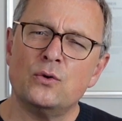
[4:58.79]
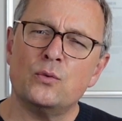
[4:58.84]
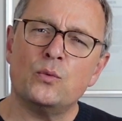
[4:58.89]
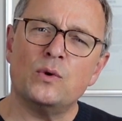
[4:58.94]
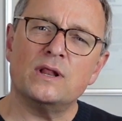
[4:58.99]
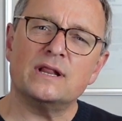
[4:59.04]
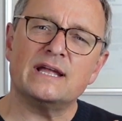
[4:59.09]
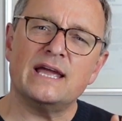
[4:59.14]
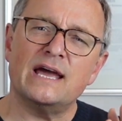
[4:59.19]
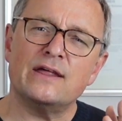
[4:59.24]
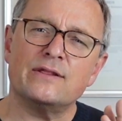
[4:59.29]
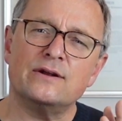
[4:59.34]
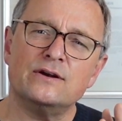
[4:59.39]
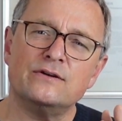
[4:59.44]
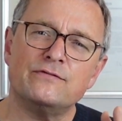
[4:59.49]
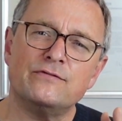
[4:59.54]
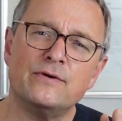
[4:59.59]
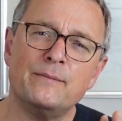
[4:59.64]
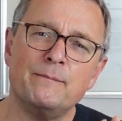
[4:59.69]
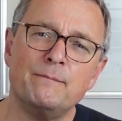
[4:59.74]
will gather
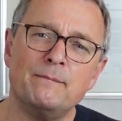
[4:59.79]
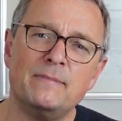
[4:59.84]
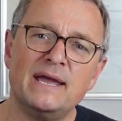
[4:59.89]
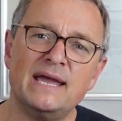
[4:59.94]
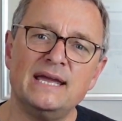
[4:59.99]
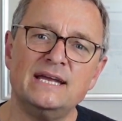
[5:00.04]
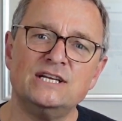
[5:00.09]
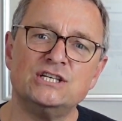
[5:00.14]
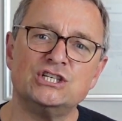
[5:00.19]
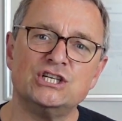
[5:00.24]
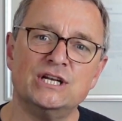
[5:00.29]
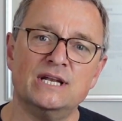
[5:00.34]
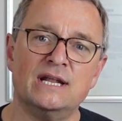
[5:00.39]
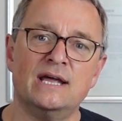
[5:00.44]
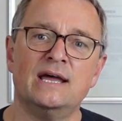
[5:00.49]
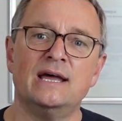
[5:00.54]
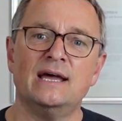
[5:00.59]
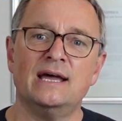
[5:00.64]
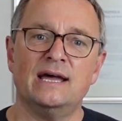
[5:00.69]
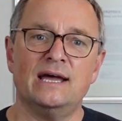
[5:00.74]
information
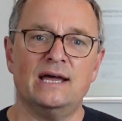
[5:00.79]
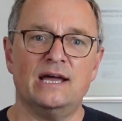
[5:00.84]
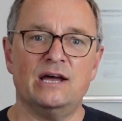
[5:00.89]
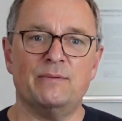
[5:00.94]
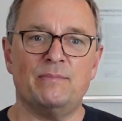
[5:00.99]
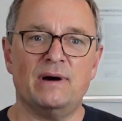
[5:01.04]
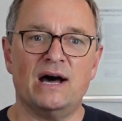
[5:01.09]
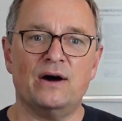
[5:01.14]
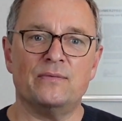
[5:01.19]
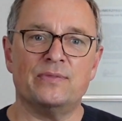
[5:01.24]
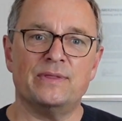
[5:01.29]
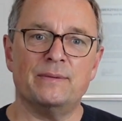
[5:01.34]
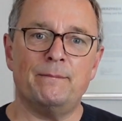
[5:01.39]
about the